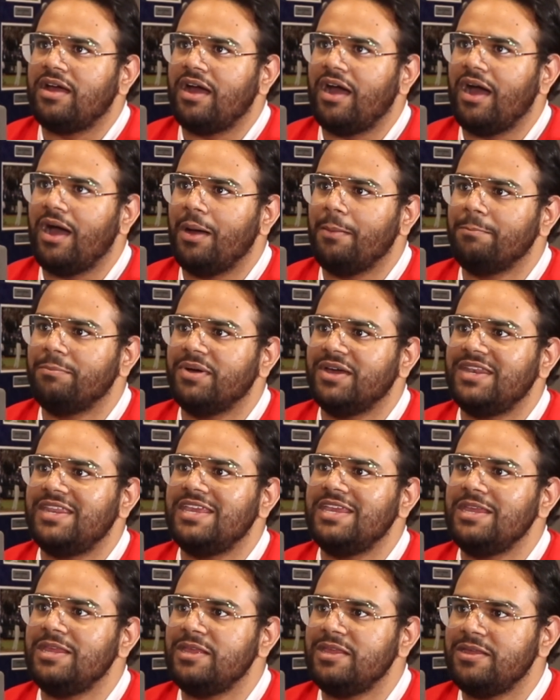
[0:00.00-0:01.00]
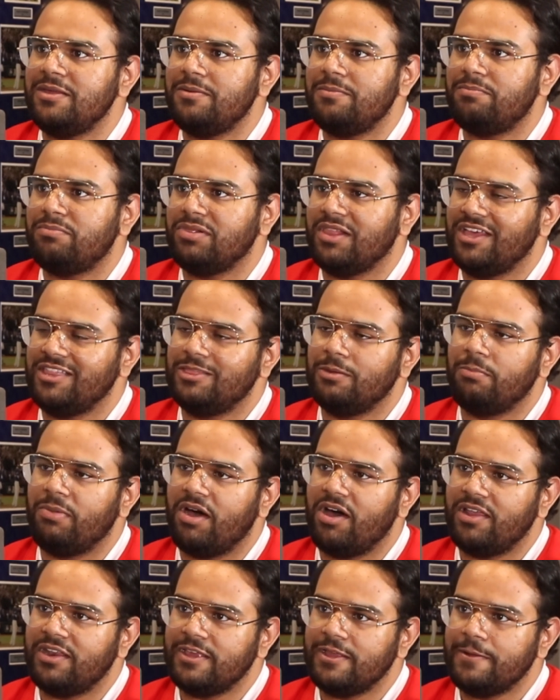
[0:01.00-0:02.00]
Yep. But he played the
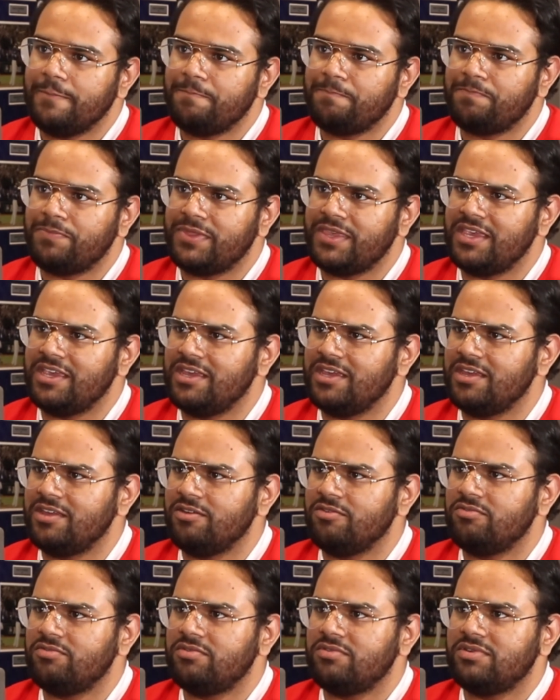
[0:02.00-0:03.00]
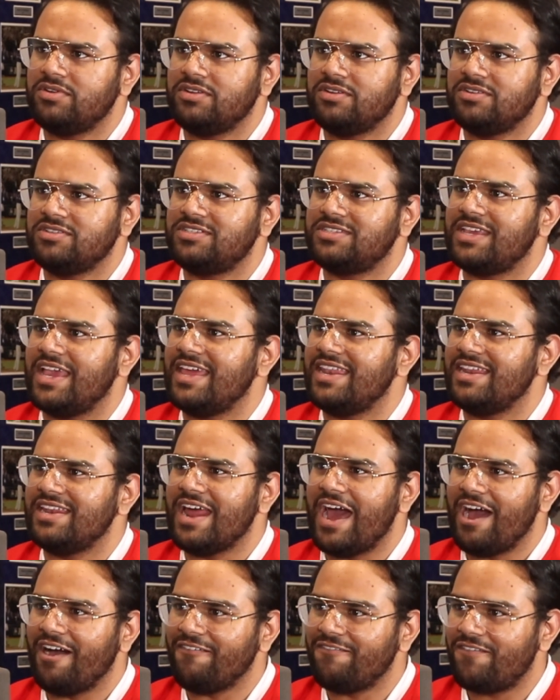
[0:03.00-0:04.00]
body. He skated
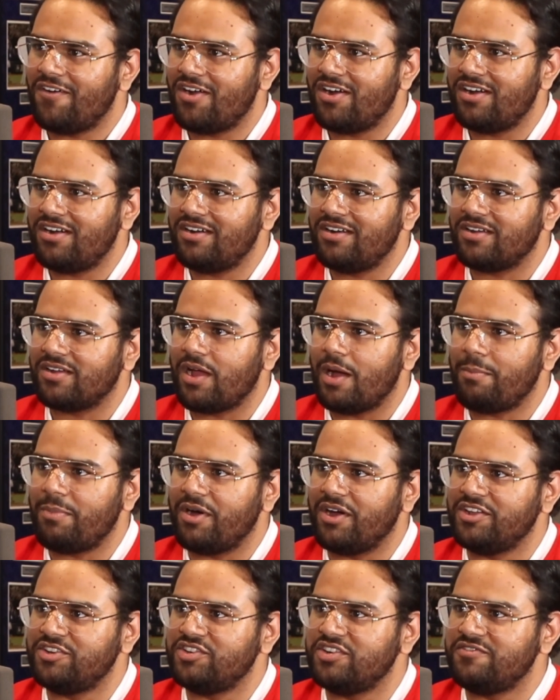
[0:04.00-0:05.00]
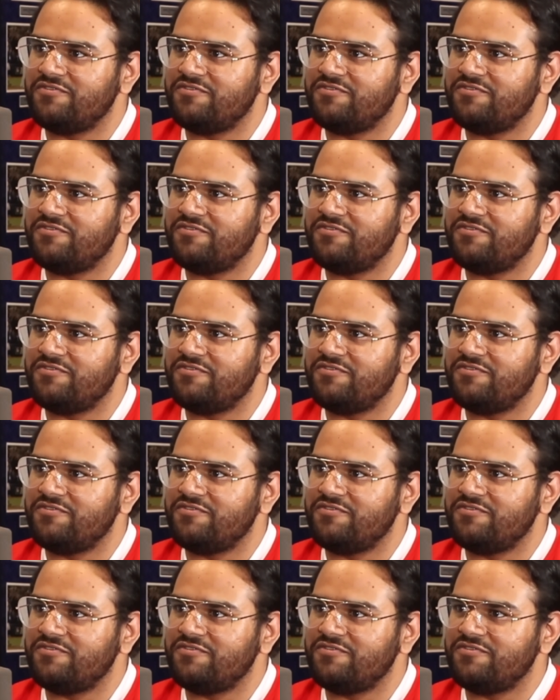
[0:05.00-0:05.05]
how far? A couple 100